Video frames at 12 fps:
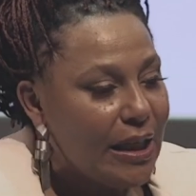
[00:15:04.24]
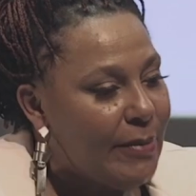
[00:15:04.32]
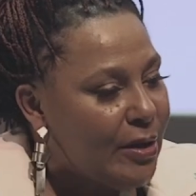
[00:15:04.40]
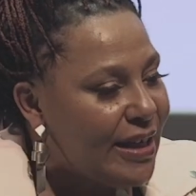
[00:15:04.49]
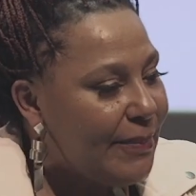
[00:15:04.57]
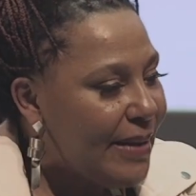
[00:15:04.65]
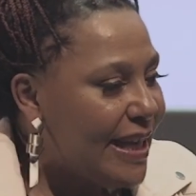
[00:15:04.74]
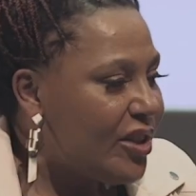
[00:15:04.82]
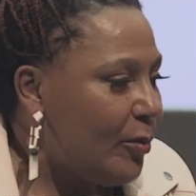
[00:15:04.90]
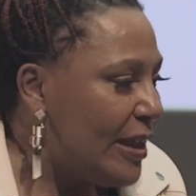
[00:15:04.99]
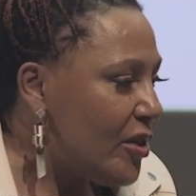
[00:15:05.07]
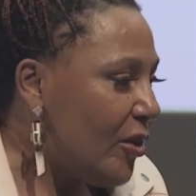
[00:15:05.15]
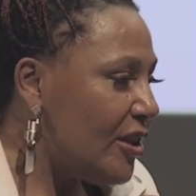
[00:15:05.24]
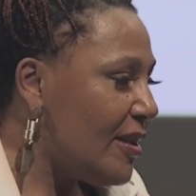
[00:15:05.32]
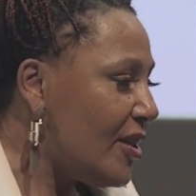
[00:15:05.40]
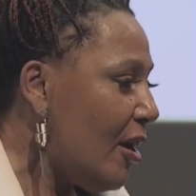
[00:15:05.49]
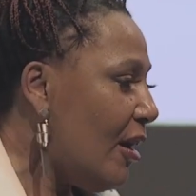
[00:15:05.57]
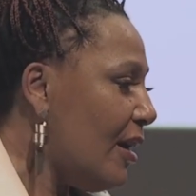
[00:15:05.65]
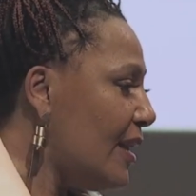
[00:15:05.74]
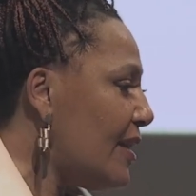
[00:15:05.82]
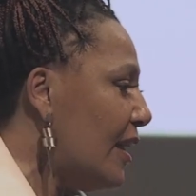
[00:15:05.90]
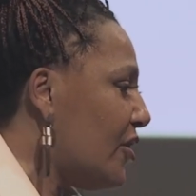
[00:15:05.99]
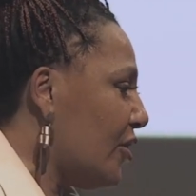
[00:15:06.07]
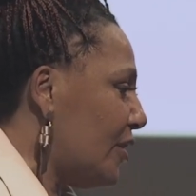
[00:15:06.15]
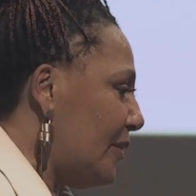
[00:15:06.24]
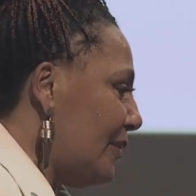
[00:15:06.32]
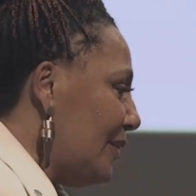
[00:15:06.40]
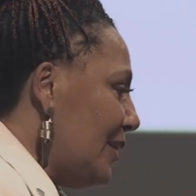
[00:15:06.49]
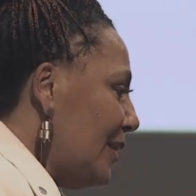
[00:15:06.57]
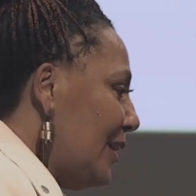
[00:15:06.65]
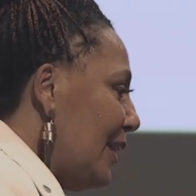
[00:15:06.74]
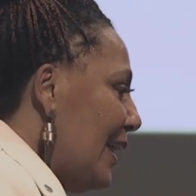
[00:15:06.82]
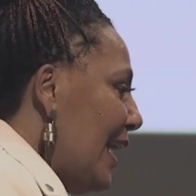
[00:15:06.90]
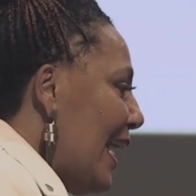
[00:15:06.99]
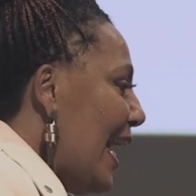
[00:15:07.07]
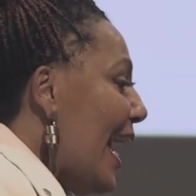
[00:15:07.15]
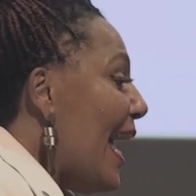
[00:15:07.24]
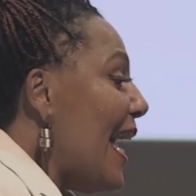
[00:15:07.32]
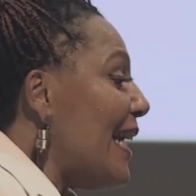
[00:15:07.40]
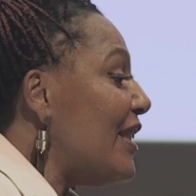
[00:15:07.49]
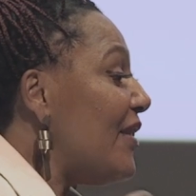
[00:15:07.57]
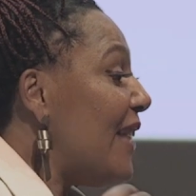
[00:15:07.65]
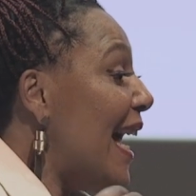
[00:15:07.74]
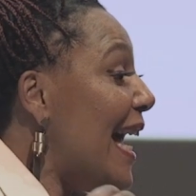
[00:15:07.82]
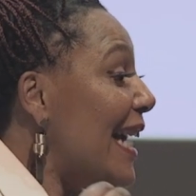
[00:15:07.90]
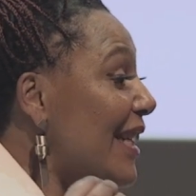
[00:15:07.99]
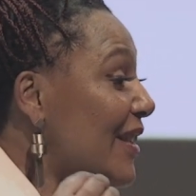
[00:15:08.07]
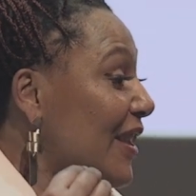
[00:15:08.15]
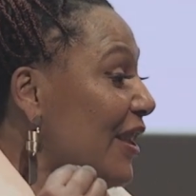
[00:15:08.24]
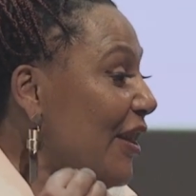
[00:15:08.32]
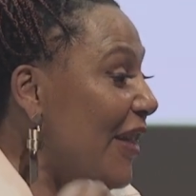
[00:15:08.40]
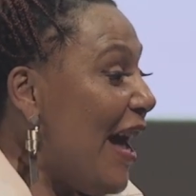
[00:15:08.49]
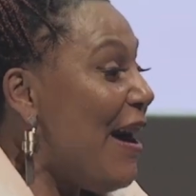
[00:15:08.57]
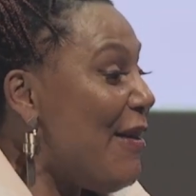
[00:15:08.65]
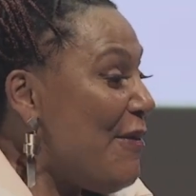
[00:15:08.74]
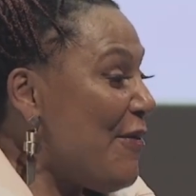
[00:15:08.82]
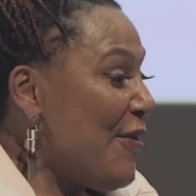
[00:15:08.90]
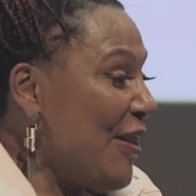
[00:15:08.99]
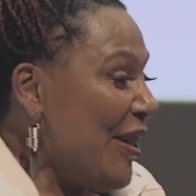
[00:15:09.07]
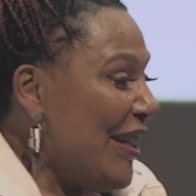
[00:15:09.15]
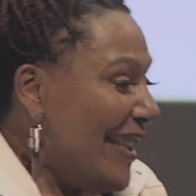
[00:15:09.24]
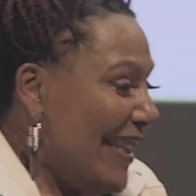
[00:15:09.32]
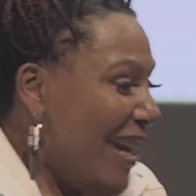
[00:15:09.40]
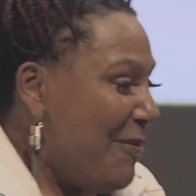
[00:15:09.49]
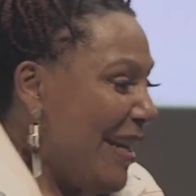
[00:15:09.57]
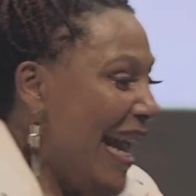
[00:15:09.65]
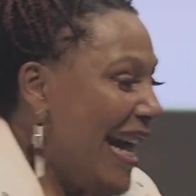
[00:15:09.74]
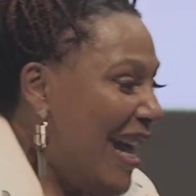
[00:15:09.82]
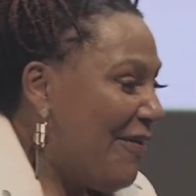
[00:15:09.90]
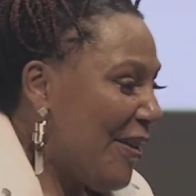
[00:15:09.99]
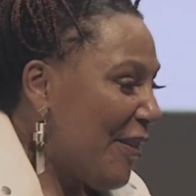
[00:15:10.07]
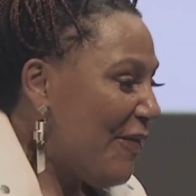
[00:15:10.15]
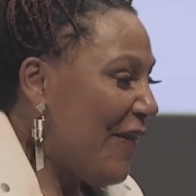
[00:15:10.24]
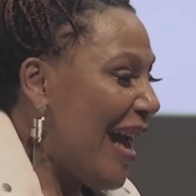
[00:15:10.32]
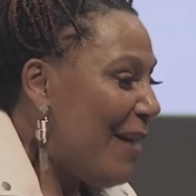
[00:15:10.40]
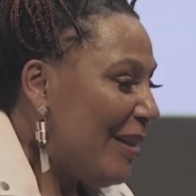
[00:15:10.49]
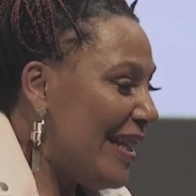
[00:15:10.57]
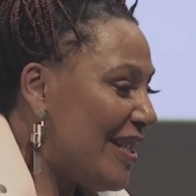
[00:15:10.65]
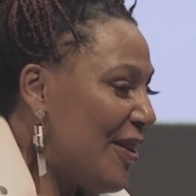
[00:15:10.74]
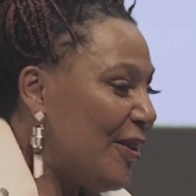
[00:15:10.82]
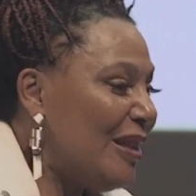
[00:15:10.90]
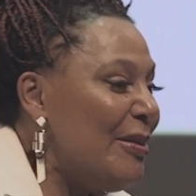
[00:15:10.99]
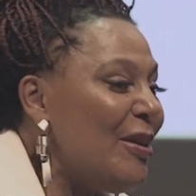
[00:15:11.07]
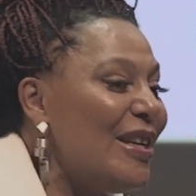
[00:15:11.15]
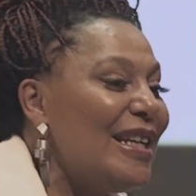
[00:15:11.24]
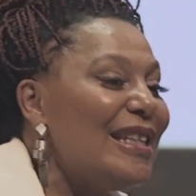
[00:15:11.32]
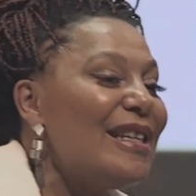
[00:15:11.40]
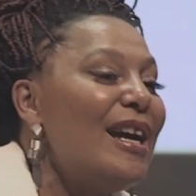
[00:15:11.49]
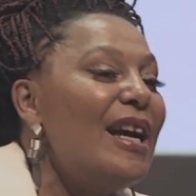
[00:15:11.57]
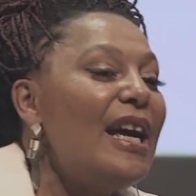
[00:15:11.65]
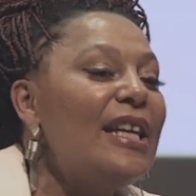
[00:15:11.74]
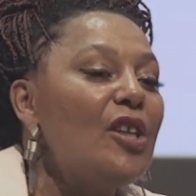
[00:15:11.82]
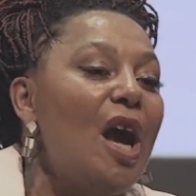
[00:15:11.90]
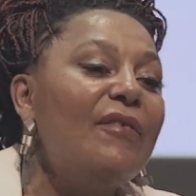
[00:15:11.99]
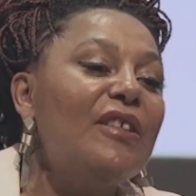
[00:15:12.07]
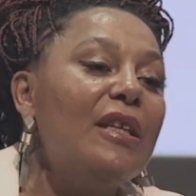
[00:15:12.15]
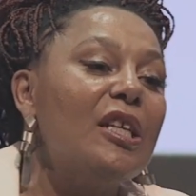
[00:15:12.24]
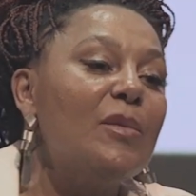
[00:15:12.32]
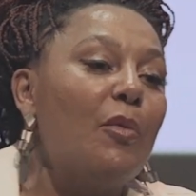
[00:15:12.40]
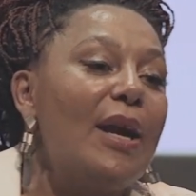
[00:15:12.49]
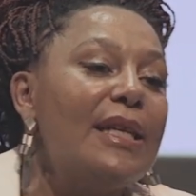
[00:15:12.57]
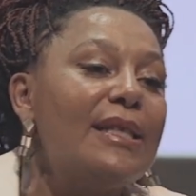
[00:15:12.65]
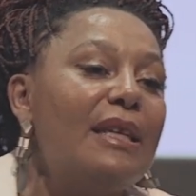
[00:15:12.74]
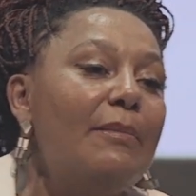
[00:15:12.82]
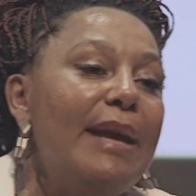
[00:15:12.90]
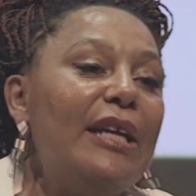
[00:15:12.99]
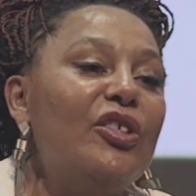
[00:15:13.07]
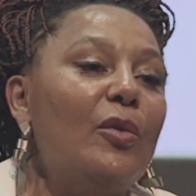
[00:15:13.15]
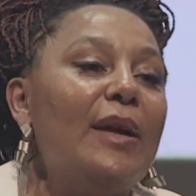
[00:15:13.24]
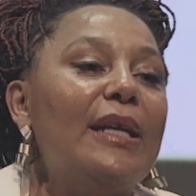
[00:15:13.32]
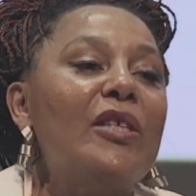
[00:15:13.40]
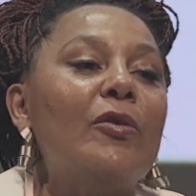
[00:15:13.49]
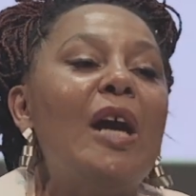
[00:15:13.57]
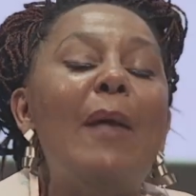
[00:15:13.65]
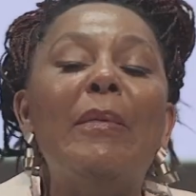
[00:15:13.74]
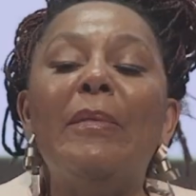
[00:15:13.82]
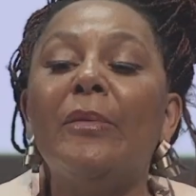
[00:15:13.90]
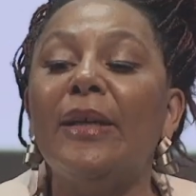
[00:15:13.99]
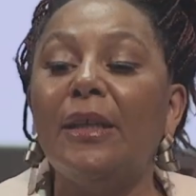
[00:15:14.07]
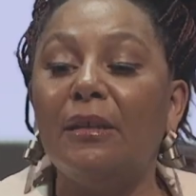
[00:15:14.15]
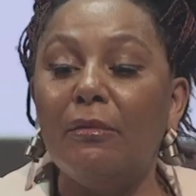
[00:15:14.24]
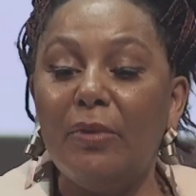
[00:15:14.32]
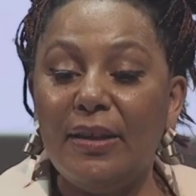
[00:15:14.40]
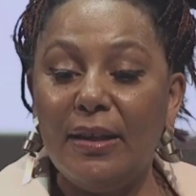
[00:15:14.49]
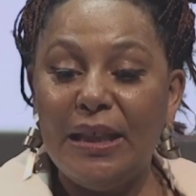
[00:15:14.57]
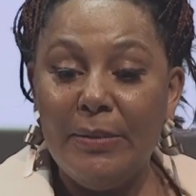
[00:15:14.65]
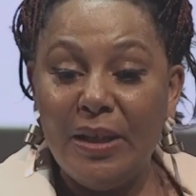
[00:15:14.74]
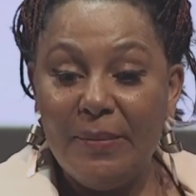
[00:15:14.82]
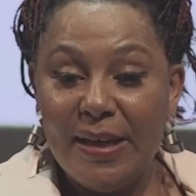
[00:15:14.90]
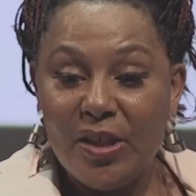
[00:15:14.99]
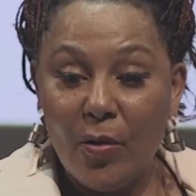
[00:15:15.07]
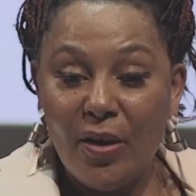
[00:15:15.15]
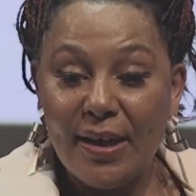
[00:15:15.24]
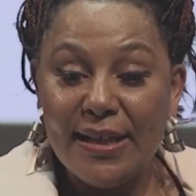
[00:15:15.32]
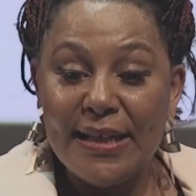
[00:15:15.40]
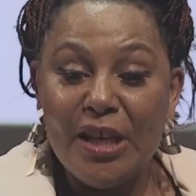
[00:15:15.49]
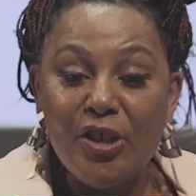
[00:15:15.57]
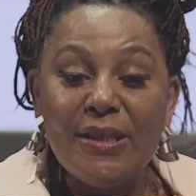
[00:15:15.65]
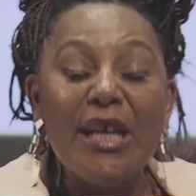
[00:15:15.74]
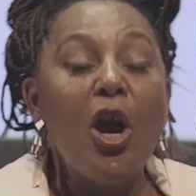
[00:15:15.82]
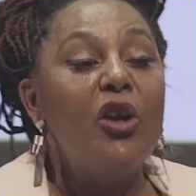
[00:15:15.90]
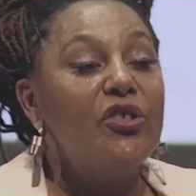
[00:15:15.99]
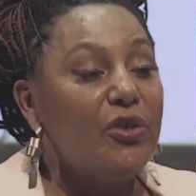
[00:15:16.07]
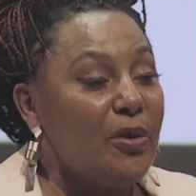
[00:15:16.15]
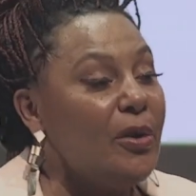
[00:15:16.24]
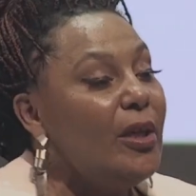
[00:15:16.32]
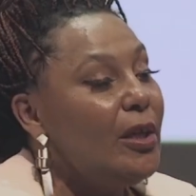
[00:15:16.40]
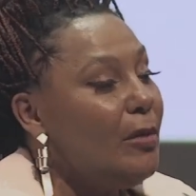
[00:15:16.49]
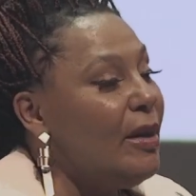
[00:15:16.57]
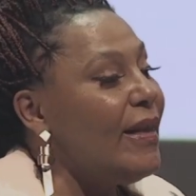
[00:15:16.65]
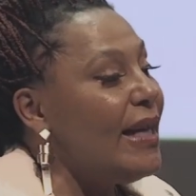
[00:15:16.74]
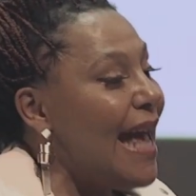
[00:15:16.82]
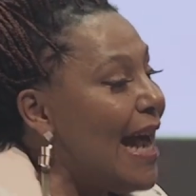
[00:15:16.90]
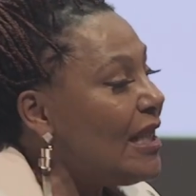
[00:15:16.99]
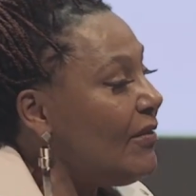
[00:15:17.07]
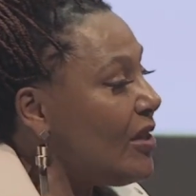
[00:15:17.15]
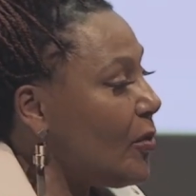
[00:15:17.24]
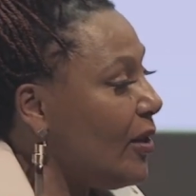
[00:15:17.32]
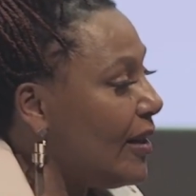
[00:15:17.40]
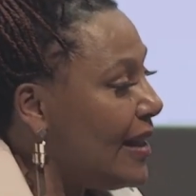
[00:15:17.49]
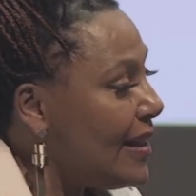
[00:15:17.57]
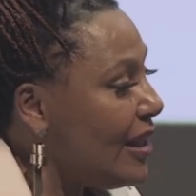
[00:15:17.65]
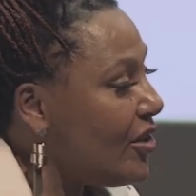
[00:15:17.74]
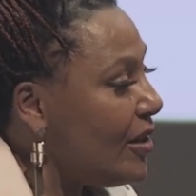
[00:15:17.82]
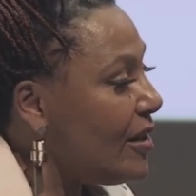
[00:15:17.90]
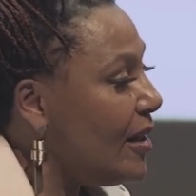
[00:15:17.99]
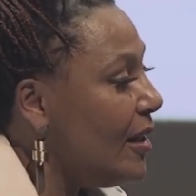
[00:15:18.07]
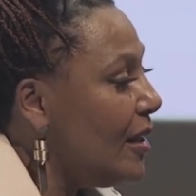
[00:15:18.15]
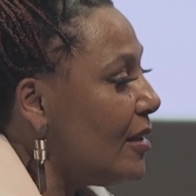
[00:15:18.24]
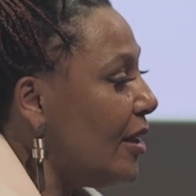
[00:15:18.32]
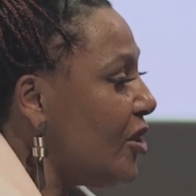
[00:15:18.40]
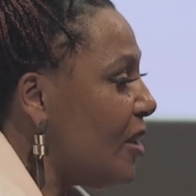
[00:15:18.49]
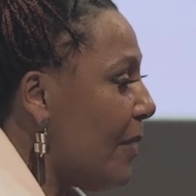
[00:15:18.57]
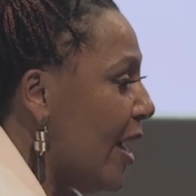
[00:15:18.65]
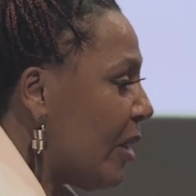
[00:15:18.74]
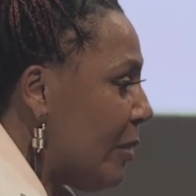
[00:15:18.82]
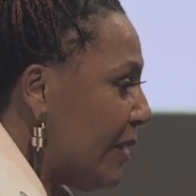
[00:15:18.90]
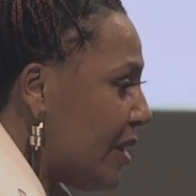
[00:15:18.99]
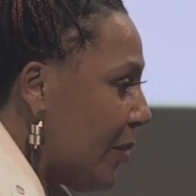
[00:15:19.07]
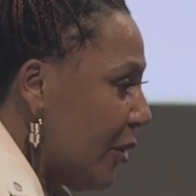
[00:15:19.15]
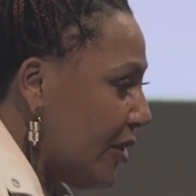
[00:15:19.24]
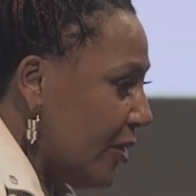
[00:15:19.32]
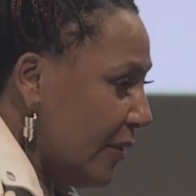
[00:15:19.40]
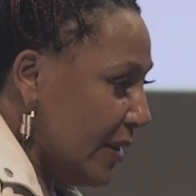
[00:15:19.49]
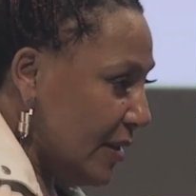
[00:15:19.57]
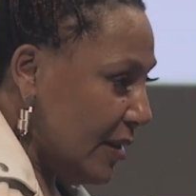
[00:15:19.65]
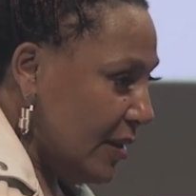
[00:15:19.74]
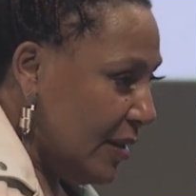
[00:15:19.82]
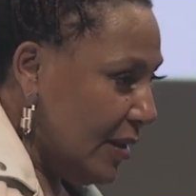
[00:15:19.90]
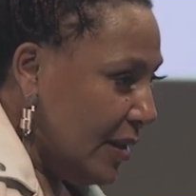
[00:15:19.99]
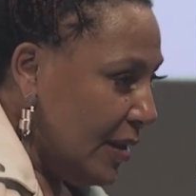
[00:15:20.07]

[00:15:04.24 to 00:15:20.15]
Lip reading: Community-based resources are essential, and that the love that we have in our families and our communities is often expressed in major ways through helping people heal within community-based organizations and also within activist organizations such as Battered Women's Support Services.